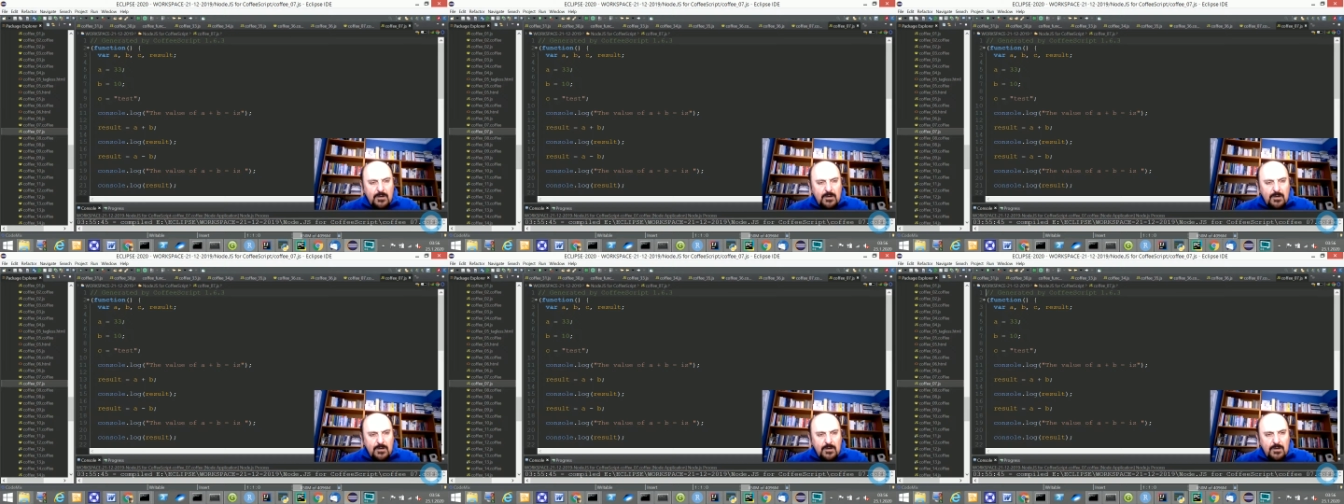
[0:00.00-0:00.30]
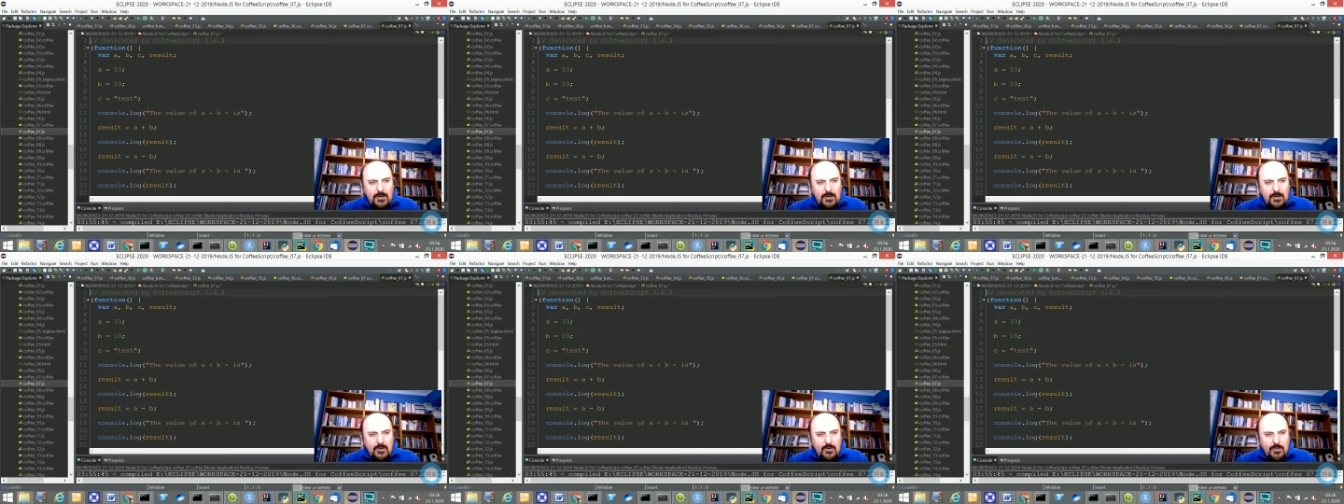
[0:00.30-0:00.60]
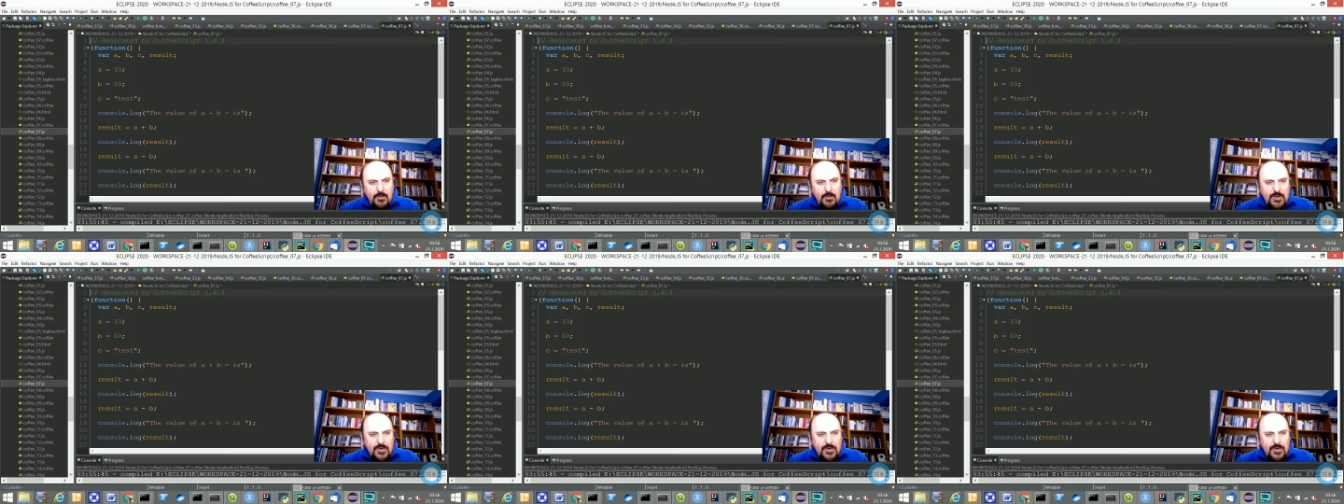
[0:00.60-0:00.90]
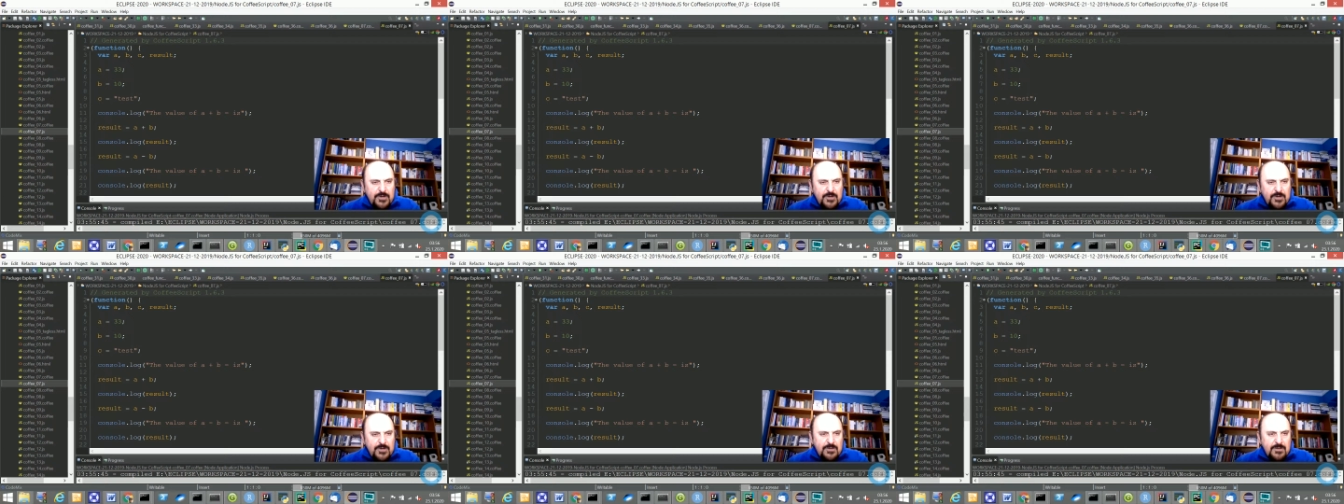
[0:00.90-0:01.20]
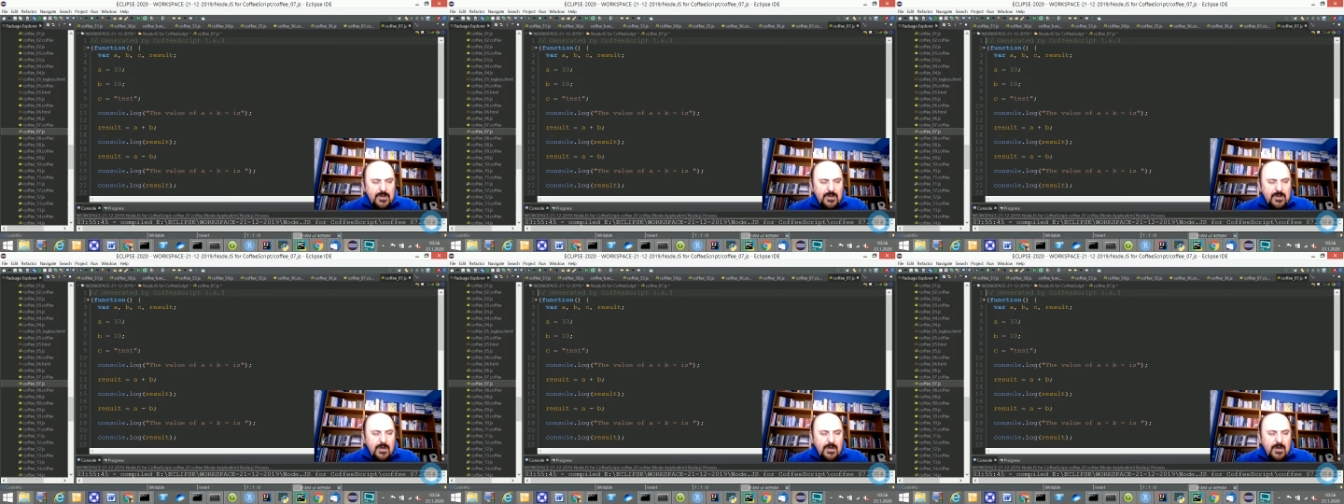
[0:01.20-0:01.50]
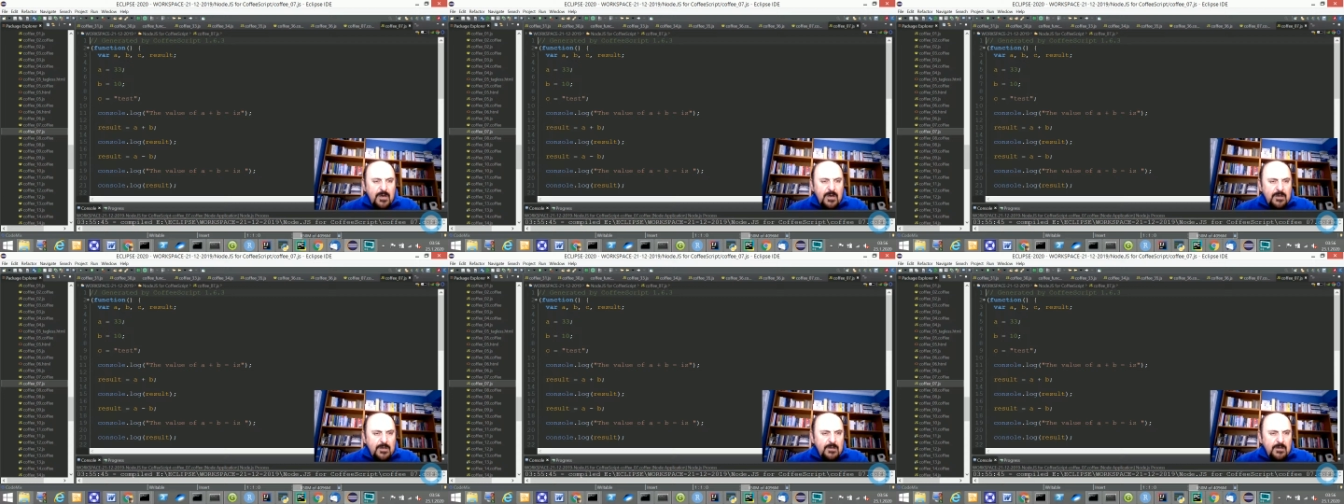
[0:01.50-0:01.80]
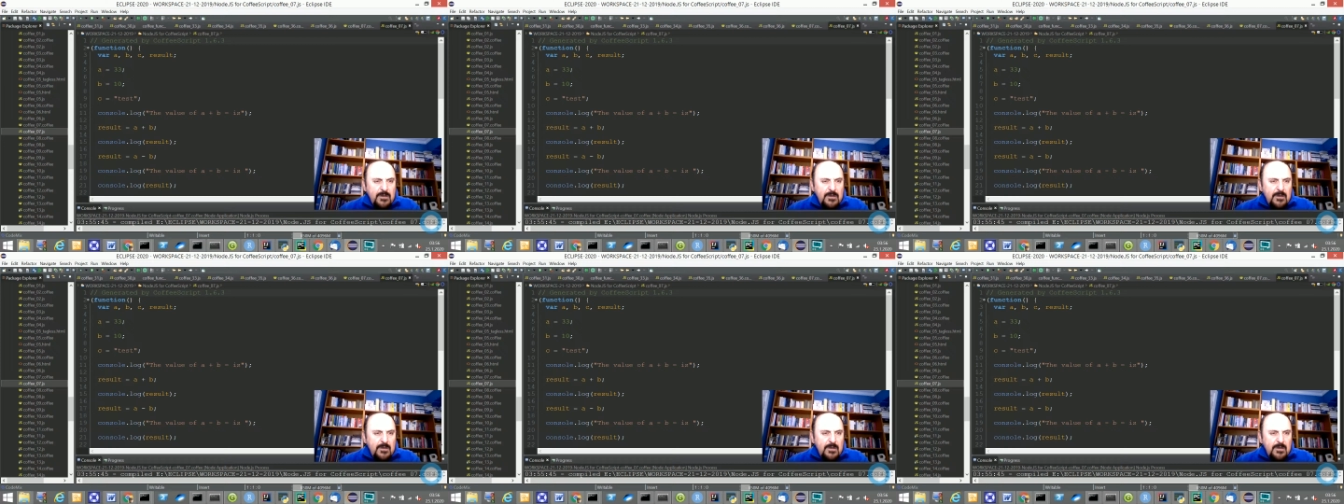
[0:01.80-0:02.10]
operations, and
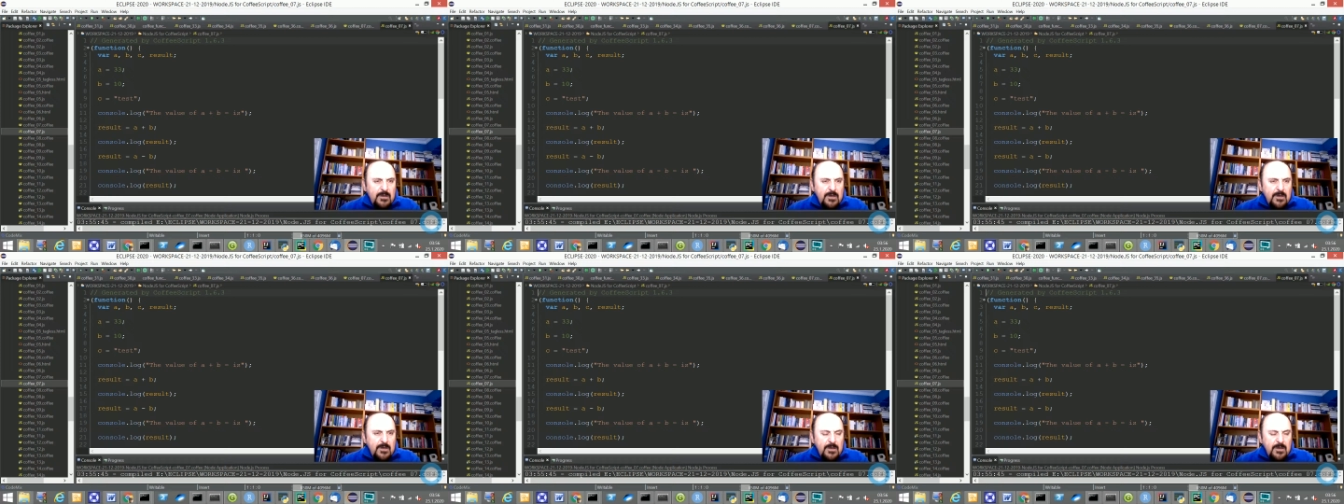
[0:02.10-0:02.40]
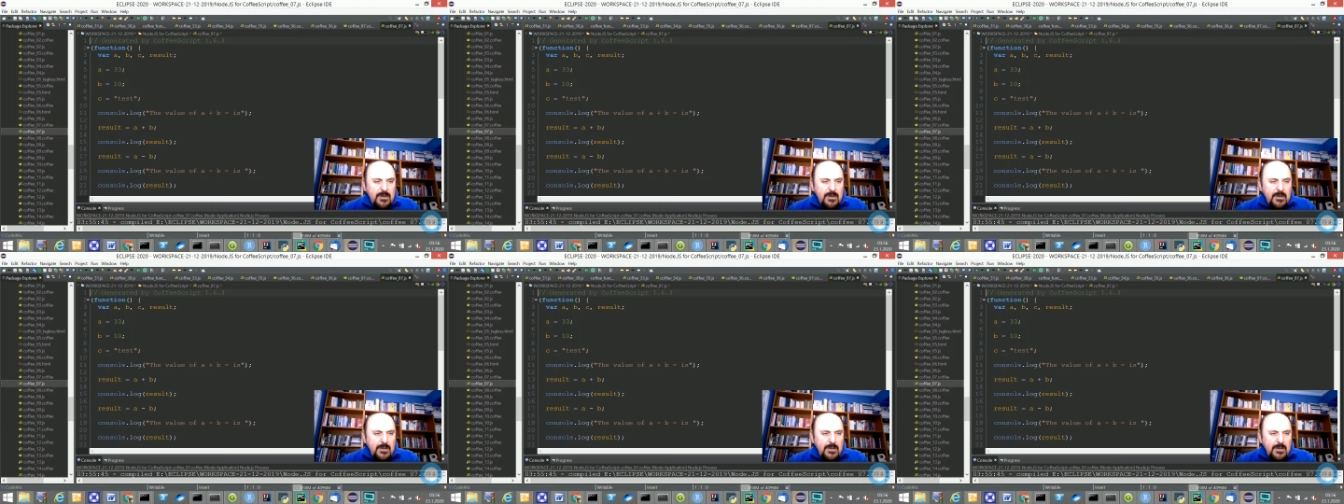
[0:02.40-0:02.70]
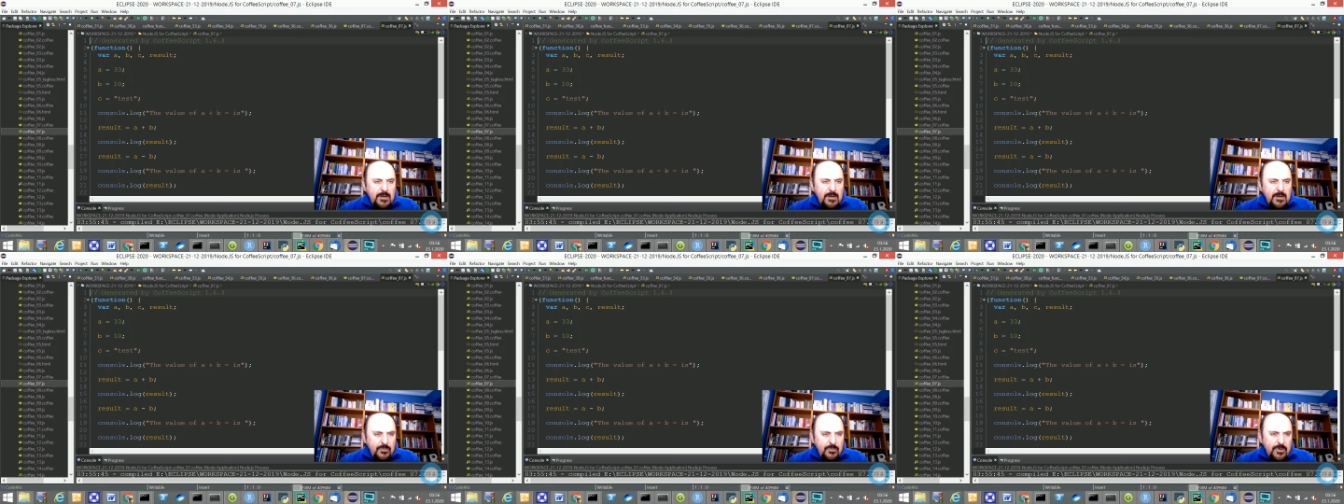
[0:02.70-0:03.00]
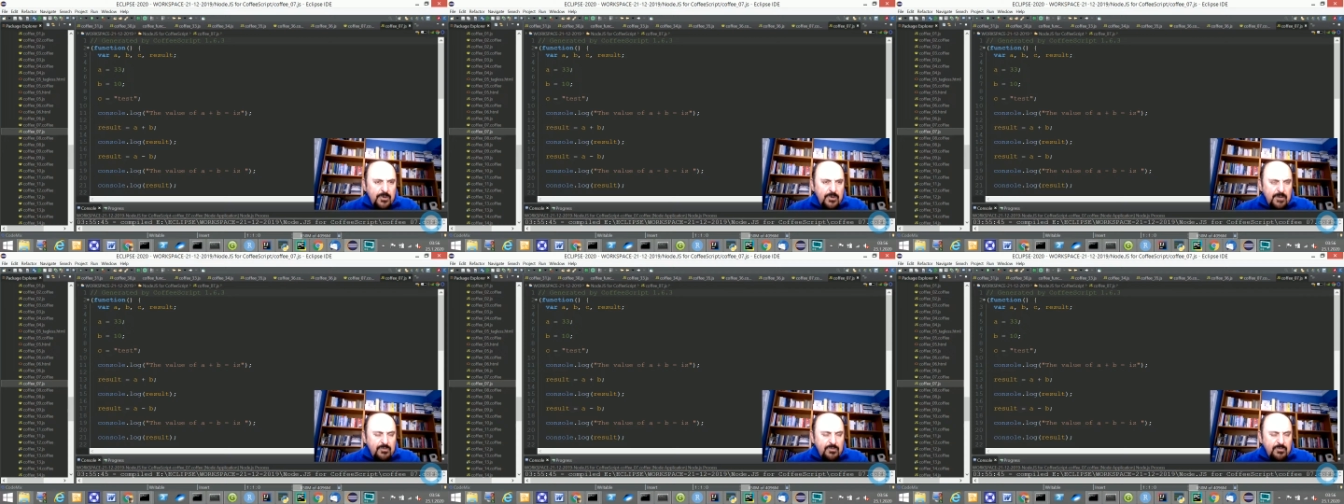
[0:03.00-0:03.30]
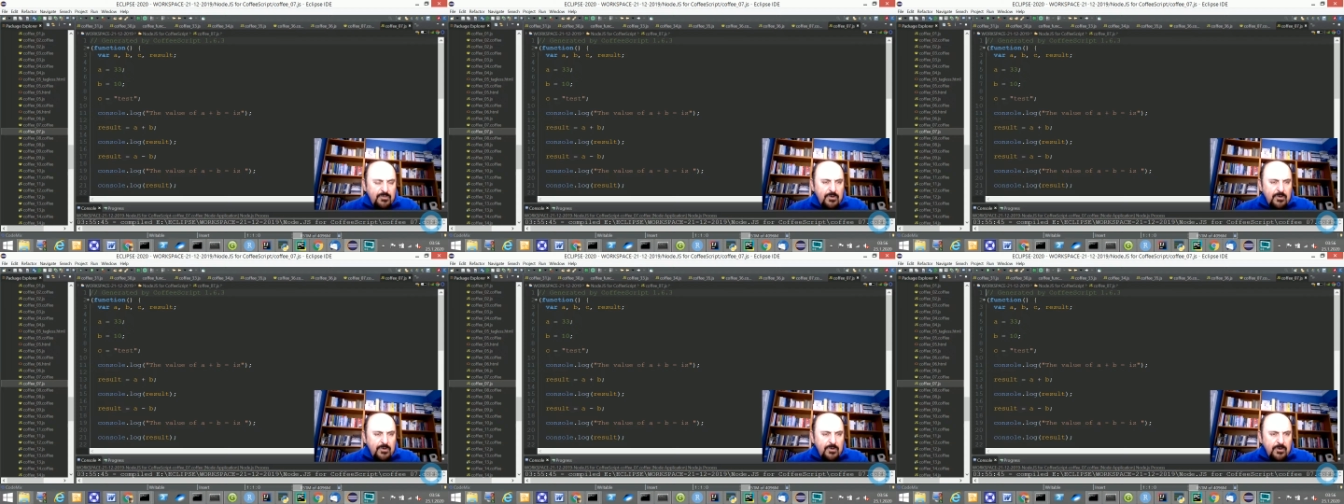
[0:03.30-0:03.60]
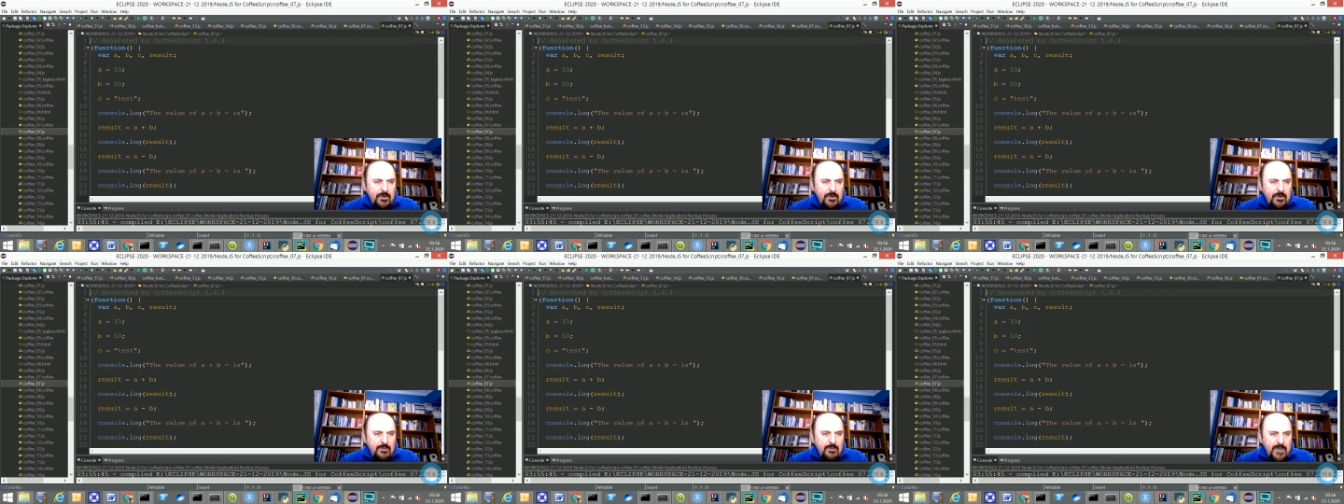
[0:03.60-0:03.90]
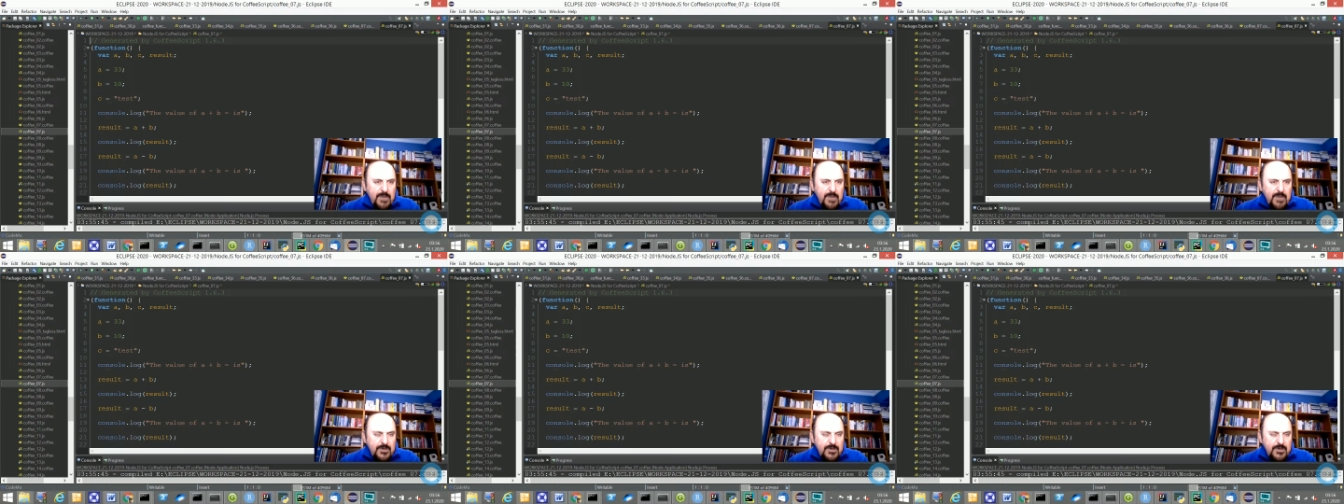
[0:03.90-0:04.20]
you have to
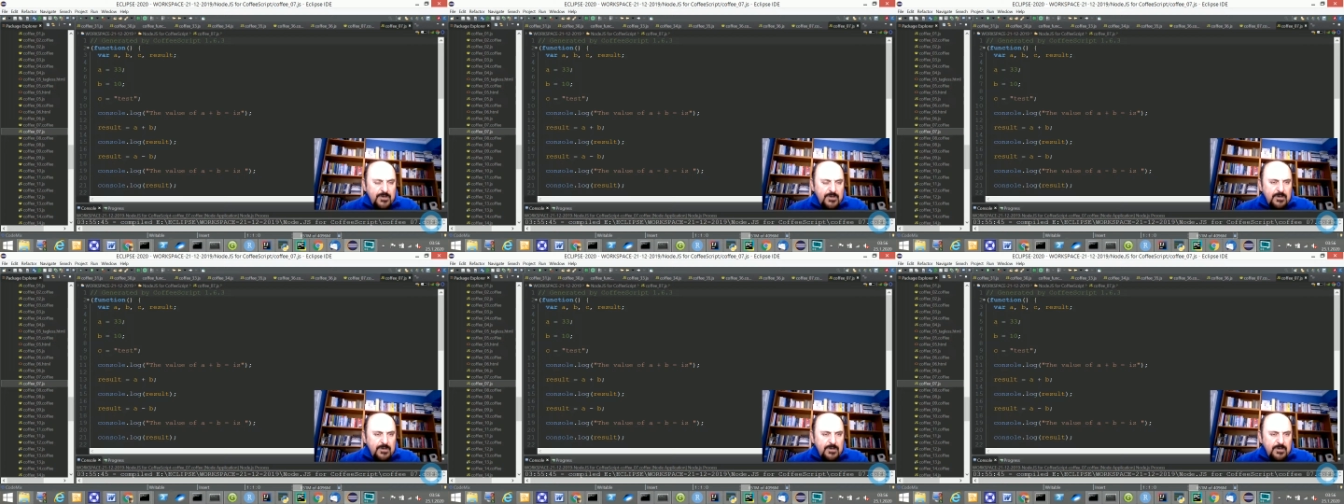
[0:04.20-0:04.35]
mention